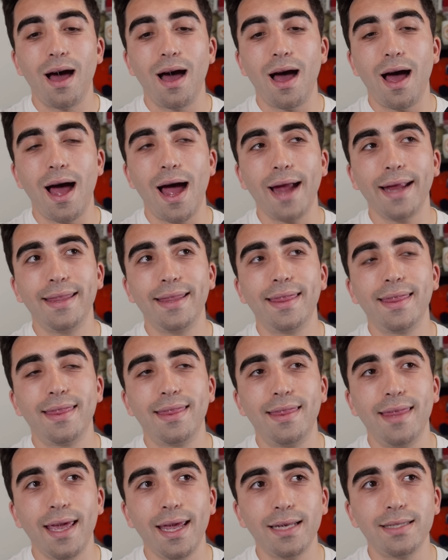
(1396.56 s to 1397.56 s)
I
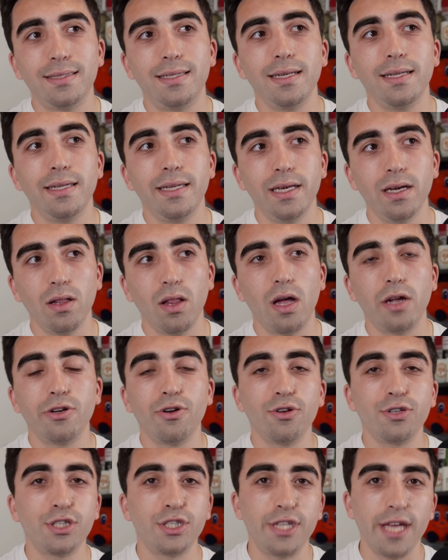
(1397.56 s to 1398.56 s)
think Daniil
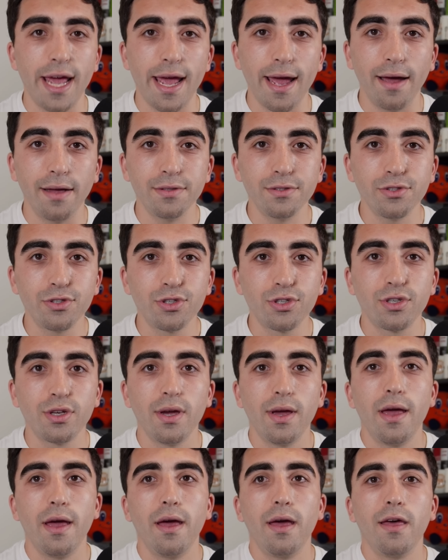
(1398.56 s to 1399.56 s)
understands
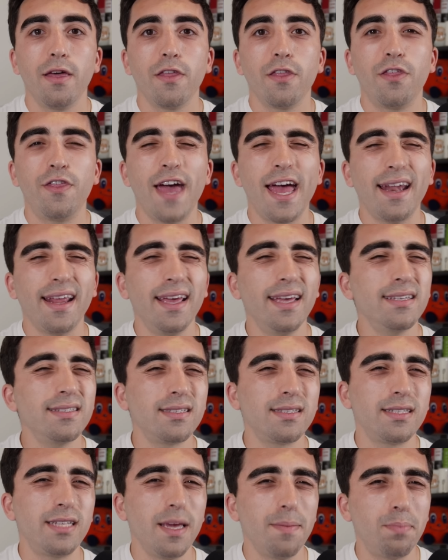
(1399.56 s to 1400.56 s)
that his
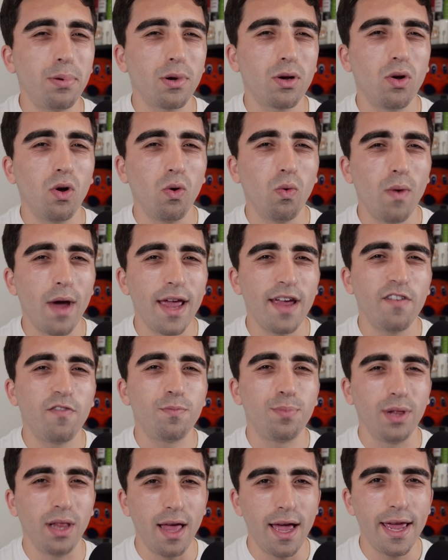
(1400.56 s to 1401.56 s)
typical way of
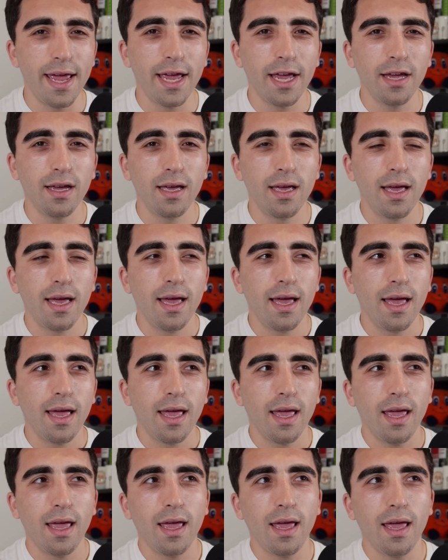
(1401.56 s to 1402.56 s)
playing
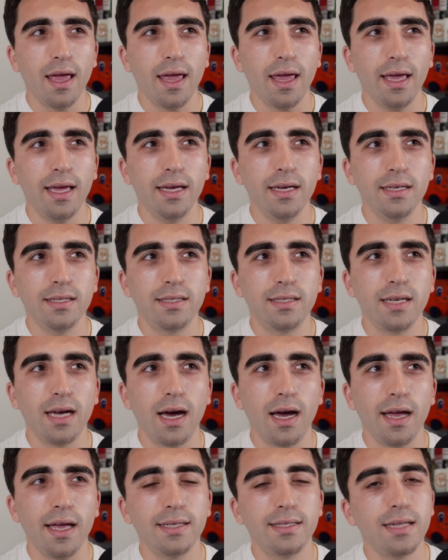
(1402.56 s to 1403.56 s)
is
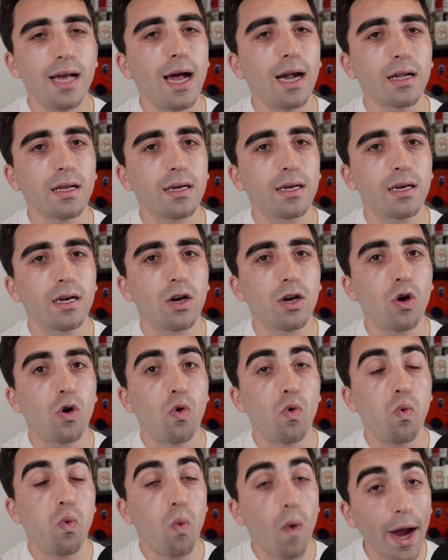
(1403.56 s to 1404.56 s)
uh, is not
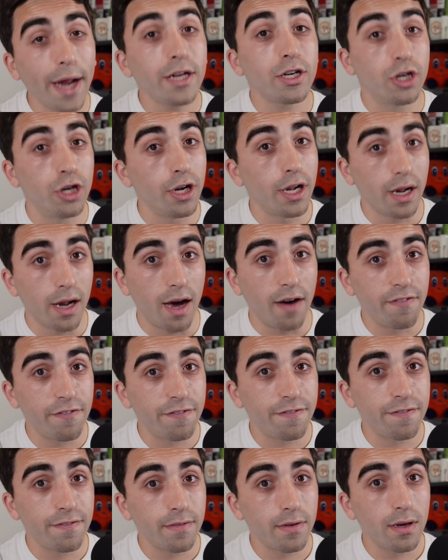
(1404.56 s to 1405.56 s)
quite good
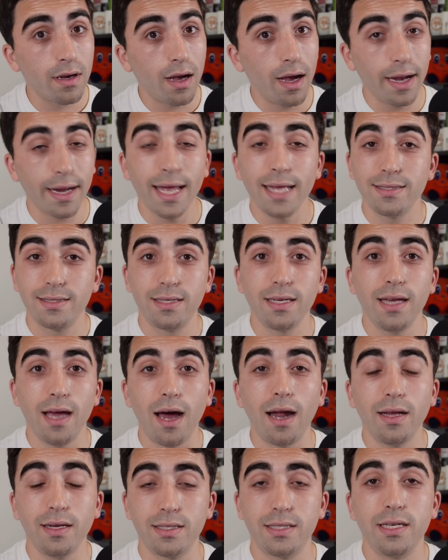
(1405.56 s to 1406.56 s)
enough against the
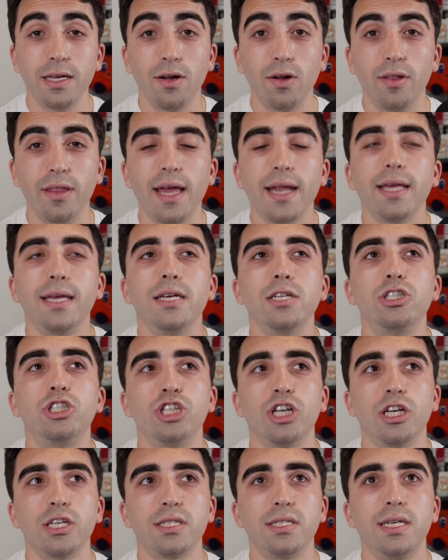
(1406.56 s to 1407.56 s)
Jannik Sinner, that he
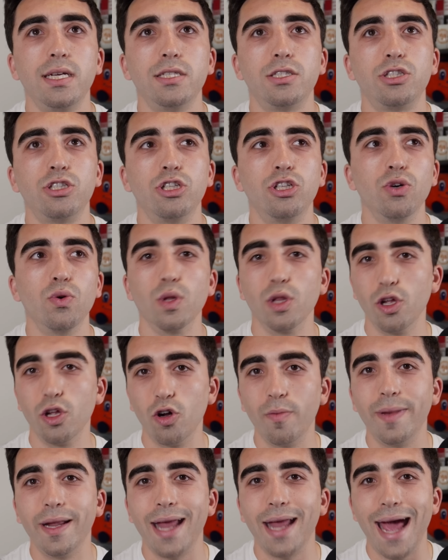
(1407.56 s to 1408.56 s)
just needs to do a little
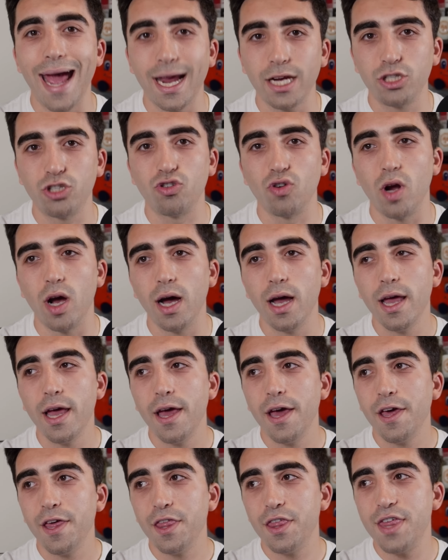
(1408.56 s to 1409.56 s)
bit extra,
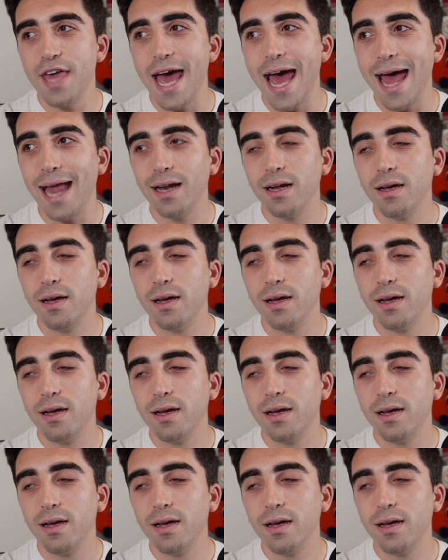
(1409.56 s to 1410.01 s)
that